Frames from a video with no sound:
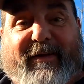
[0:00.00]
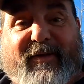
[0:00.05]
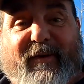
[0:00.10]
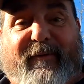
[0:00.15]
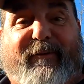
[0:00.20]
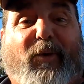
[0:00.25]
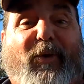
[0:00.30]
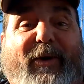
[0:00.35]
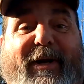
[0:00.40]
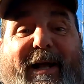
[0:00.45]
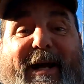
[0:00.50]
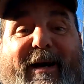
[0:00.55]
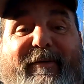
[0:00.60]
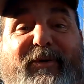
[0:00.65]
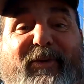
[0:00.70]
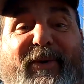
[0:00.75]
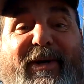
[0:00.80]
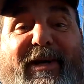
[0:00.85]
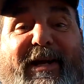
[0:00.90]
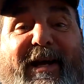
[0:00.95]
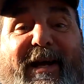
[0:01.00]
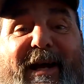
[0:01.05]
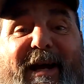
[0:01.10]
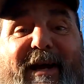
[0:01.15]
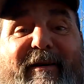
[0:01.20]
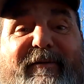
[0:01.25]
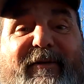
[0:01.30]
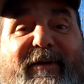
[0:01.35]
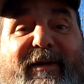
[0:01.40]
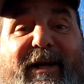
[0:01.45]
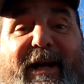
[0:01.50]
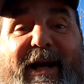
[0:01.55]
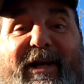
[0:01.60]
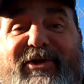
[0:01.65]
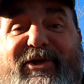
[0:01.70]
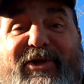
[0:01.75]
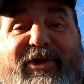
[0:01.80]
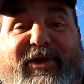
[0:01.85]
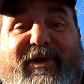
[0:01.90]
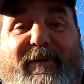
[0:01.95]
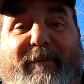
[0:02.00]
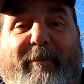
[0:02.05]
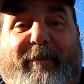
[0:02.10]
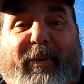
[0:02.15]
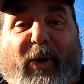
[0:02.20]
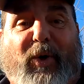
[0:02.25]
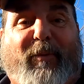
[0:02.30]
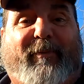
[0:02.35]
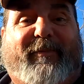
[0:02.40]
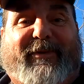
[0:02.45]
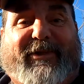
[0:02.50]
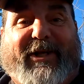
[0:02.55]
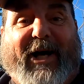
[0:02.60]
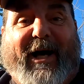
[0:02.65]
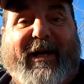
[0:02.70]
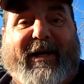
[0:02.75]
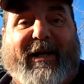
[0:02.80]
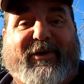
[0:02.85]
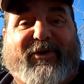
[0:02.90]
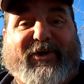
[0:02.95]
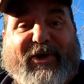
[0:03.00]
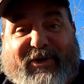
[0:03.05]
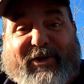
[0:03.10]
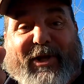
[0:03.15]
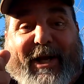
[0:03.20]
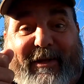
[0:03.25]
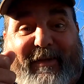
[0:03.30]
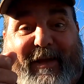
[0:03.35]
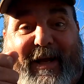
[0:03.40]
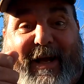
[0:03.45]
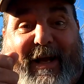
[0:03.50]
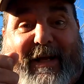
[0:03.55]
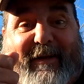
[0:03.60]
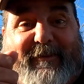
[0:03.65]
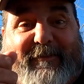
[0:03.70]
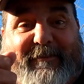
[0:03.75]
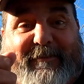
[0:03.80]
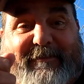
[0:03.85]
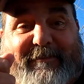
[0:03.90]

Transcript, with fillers: it's a four and a half three and a half and she just boom got it just like that